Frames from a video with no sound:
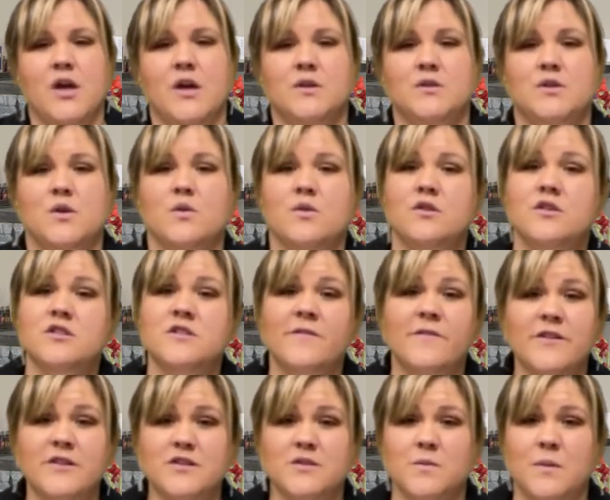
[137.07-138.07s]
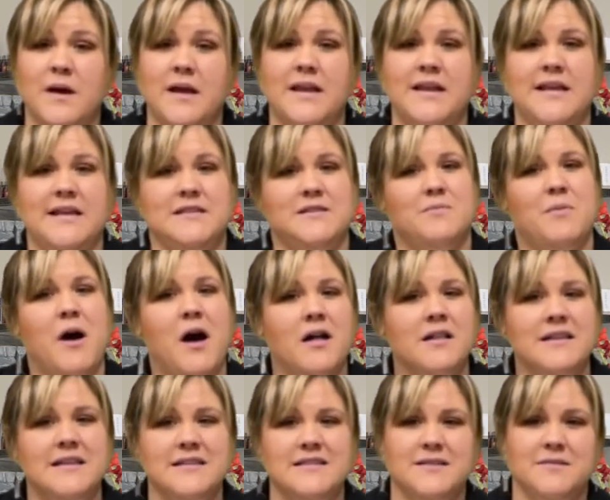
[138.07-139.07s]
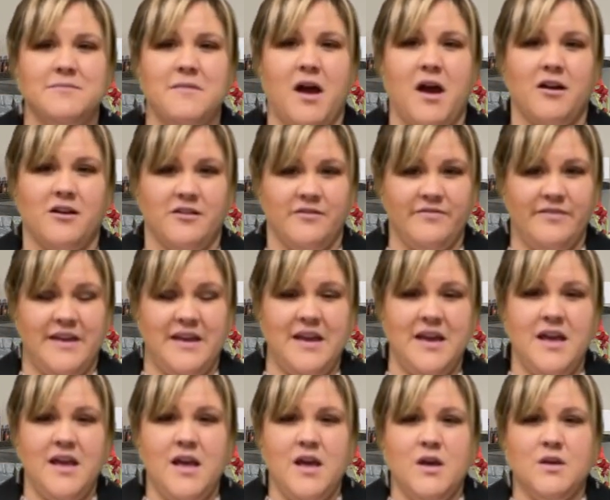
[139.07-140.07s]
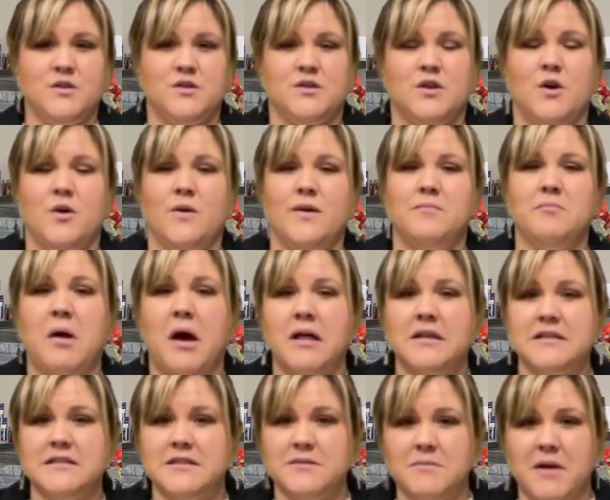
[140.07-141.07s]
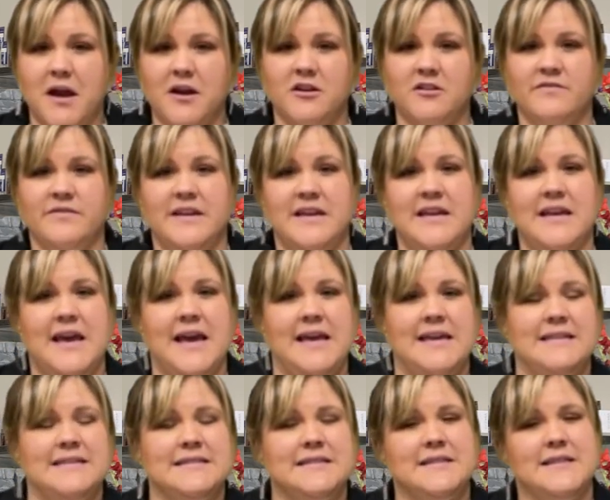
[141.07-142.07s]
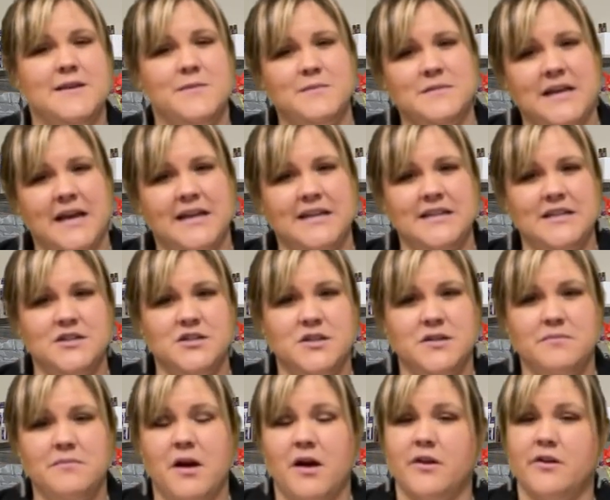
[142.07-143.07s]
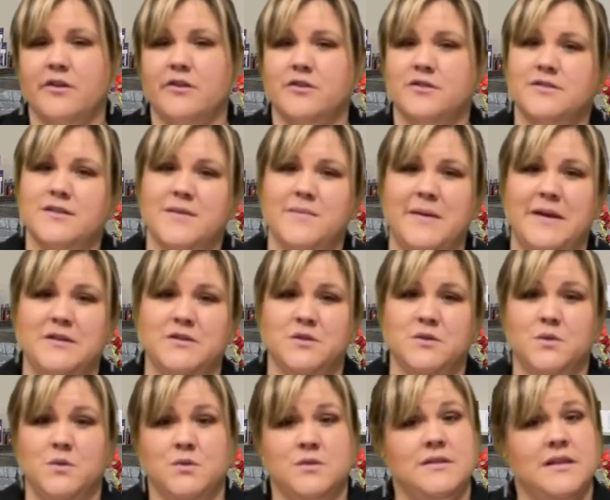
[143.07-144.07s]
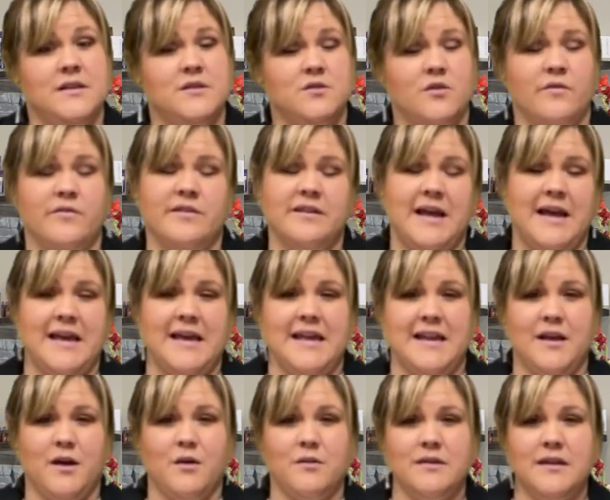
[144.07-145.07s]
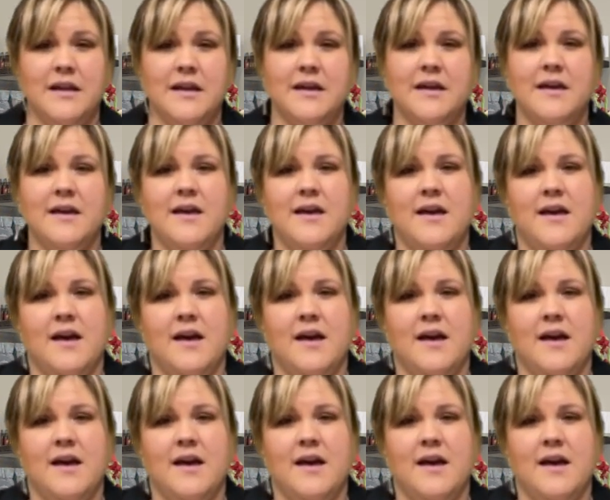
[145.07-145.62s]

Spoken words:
So this first one is polysomnography. So in polysomnography, a sleep technician monitors a patient who stays overnight in a clinic.